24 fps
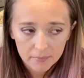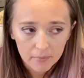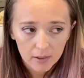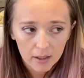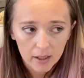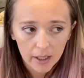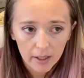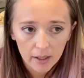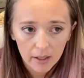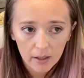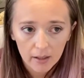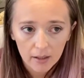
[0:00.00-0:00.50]

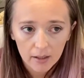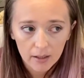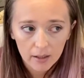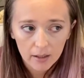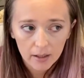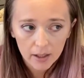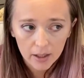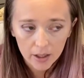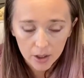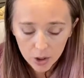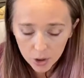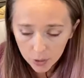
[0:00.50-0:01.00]
They're
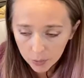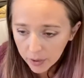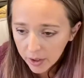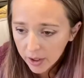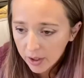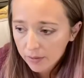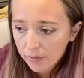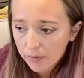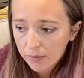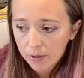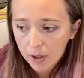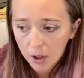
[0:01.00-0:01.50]

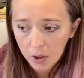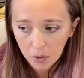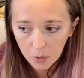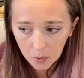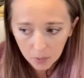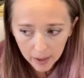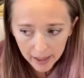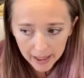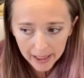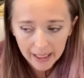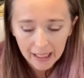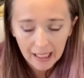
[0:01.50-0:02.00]
intuitive, they're
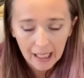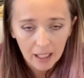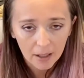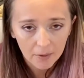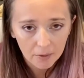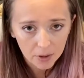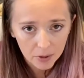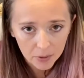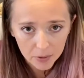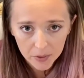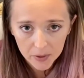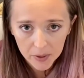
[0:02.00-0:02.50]
great. I've
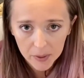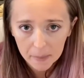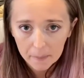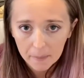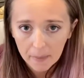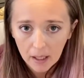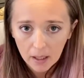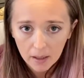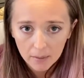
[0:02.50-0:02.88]
used them.